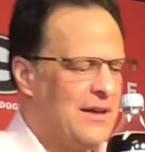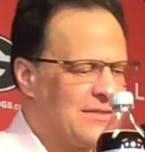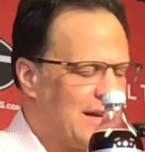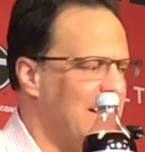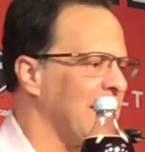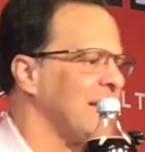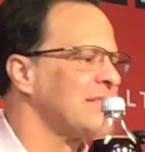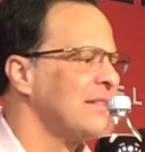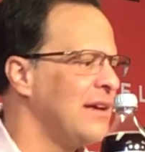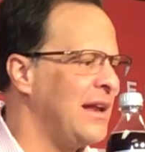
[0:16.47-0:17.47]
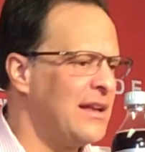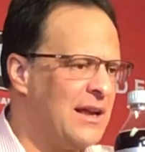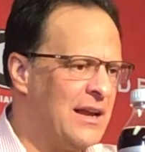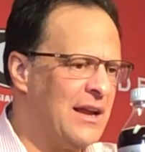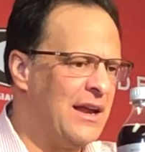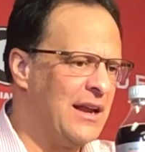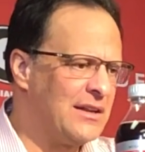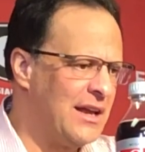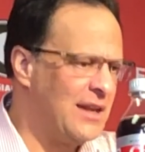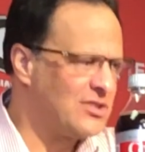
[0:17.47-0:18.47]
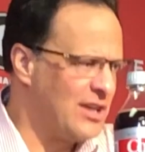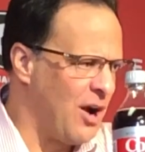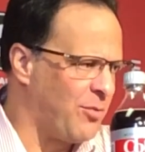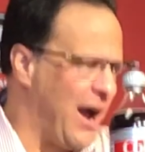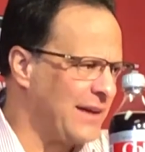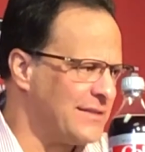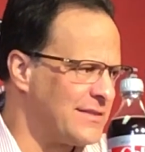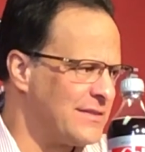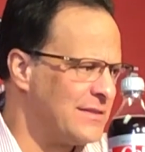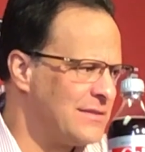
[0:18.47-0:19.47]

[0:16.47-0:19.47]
is killing us. And it's in our practices.